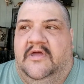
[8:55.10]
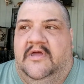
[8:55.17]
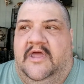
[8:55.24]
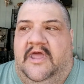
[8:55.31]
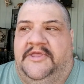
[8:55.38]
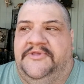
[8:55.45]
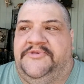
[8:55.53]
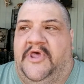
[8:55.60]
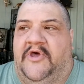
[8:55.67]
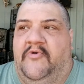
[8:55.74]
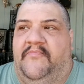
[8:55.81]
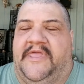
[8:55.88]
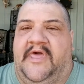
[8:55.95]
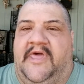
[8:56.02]
And so
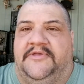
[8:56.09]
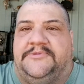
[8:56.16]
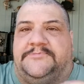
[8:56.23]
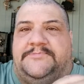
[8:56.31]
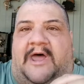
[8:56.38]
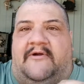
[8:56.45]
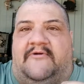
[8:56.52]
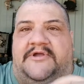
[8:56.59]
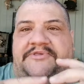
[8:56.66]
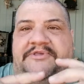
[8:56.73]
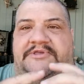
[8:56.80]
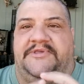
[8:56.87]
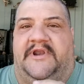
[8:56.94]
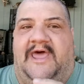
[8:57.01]
because a virus
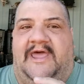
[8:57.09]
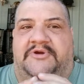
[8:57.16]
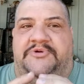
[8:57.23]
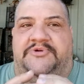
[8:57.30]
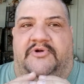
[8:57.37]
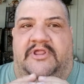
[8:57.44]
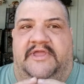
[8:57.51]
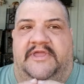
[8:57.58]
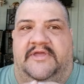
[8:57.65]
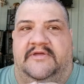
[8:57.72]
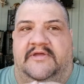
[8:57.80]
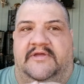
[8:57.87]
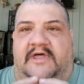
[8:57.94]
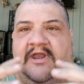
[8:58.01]
isn't actually
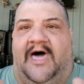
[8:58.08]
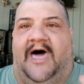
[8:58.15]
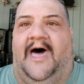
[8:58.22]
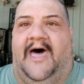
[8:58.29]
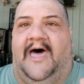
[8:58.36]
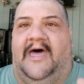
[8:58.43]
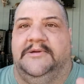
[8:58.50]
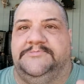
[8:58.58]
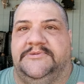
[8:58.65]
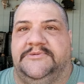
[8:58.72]
alive,